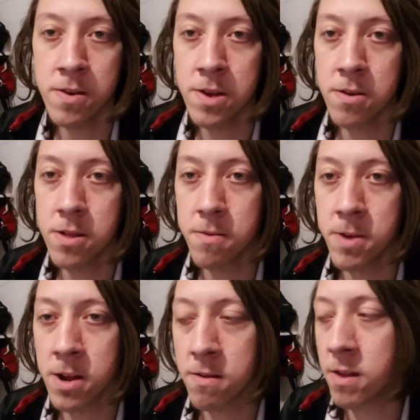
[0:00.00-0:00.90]
you're three
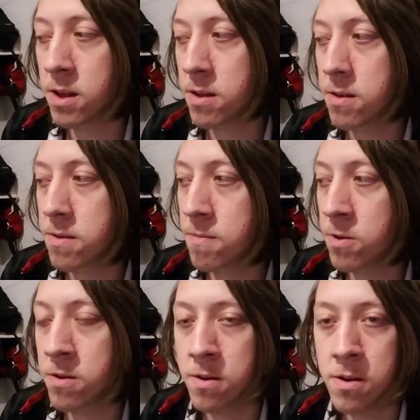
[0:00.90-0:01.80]
betting a lot
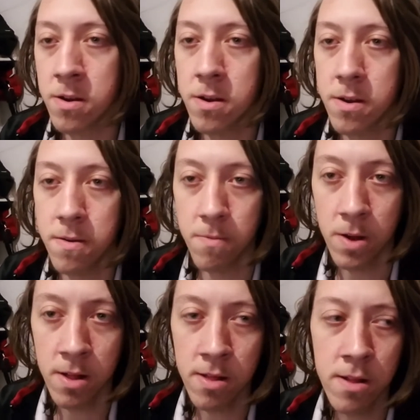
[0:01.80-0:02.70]
smaller as
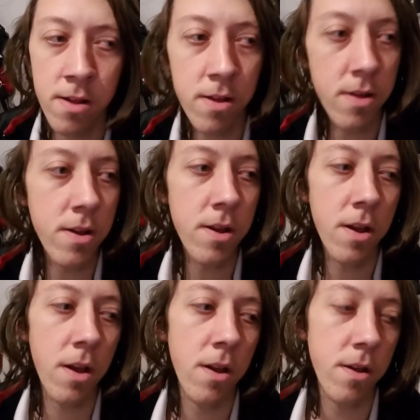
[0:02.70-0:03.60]
well.
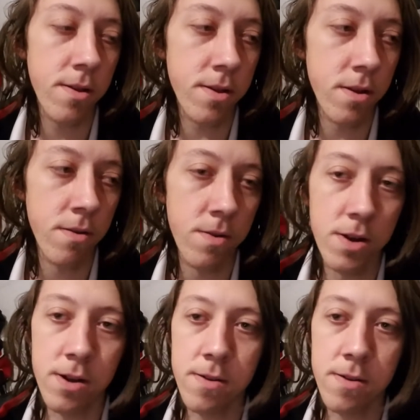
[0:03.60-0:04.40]
So